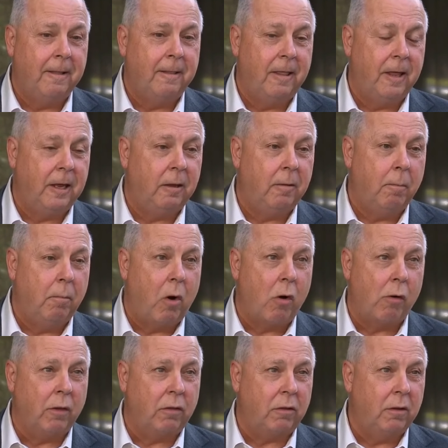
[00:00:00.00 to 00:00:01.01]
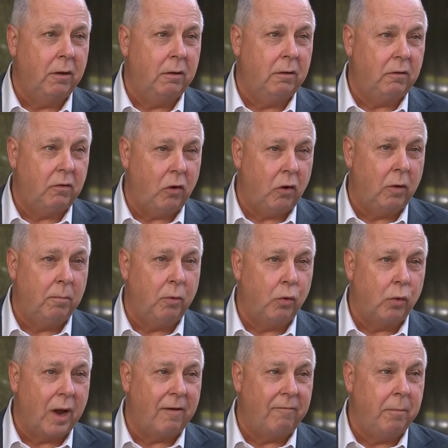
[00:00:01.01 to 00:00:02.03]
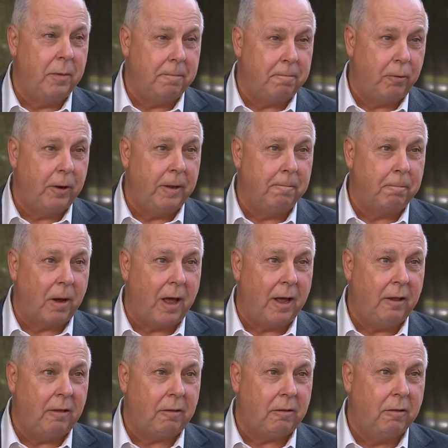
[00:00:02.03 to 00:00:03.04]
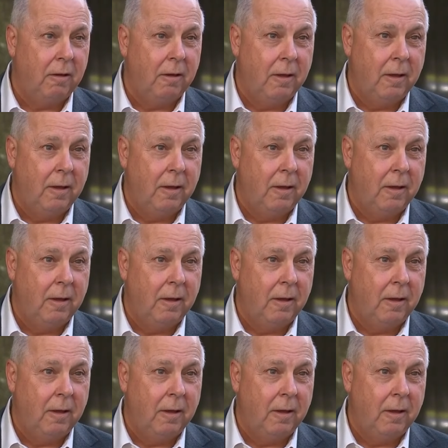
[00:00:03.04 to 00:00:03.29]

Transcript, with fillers: the Morrison Turnbull government put in place